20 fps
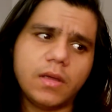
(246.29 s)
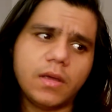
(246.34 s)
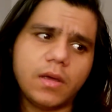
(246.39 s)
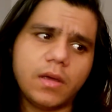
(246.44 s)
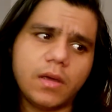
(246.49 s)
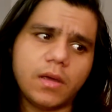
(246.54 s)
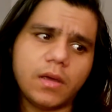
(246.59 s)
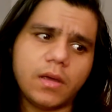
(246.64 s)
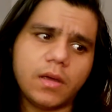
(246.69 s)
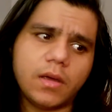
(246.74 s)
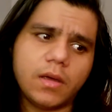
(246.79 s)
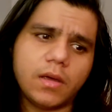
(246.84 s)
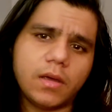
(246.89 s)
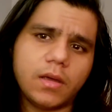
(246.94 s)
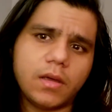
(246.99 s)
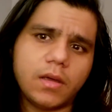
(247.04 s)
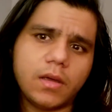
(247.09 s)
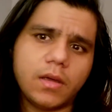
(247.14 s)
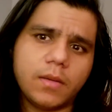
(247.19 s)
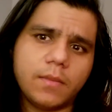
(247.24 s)

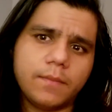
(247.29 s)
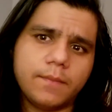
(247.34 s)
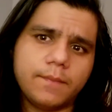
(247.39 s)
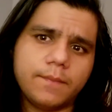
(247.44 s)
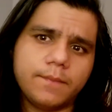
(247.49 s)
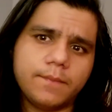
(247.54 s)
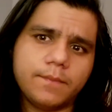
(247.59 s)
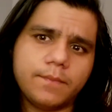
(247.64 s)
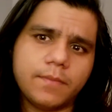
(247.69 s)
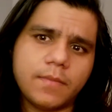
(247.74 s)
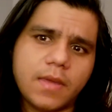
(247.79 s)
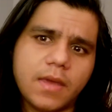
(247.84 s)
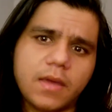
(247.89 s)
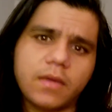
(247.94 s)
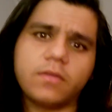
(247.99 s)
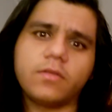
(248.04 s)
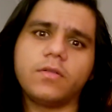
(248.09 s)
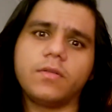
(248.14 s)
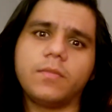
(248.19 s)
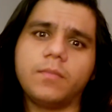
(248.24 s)
um,
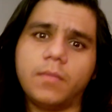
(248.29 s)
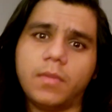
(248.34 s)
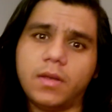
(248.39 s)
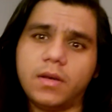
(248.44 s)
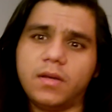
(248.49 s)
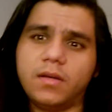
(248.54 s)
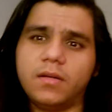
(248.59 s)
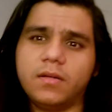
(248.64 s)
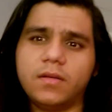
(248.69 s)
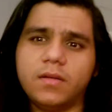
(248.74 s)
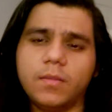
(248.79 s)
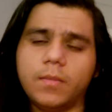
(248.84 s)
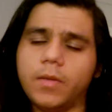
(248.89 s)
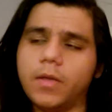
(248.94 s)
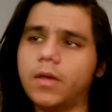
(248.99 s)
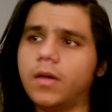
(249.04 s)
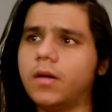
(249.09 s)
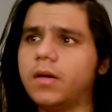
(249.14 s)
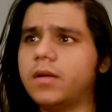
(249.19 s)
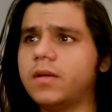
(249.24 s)
extra money, to
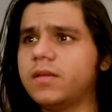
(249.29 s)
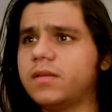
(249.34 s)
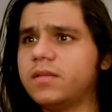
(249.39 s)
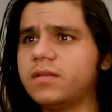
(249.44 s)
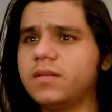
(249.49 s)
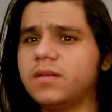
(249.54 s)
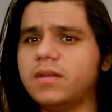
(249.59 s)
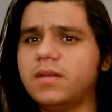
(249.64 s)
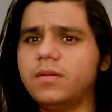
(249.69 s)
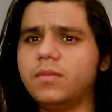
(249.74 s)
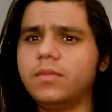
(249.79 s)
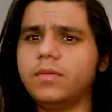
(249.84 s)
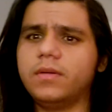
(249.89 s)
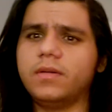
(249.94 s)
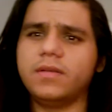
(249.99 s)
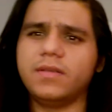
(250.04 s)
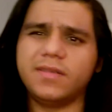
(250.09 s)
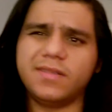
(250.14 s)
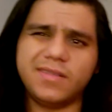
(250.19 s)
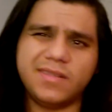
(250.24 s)
be honest. It
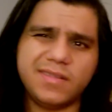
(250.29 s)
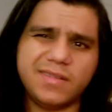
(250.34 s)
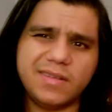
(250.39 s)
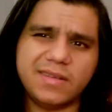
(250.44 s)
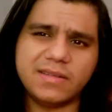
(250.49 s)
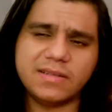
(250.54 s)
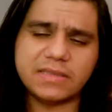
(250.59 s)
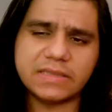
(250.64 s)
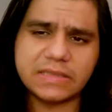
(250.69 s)
was